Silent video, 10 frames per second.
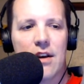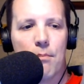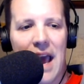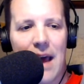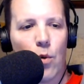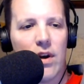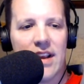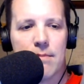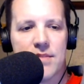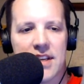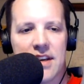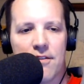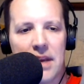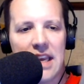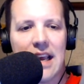Matt Williamson
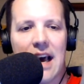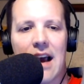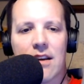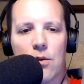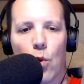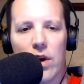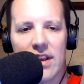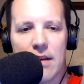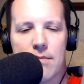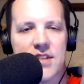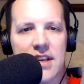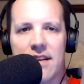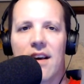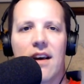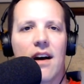of Peacock and
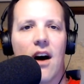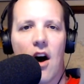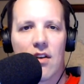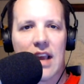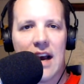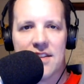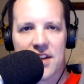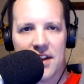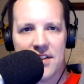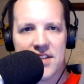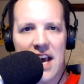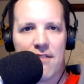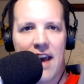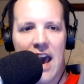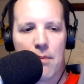Williamson, all kinds of good
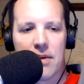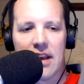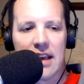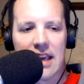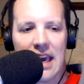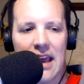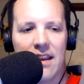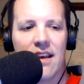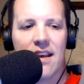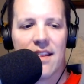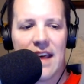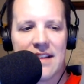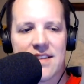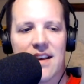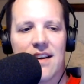stuff happening. Again,
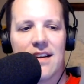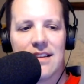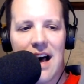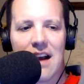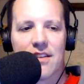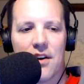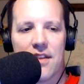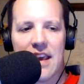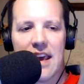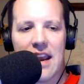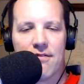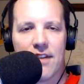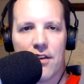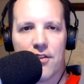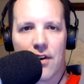that's Locked On the
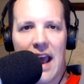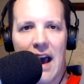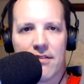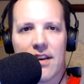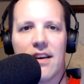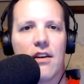NFL Draft.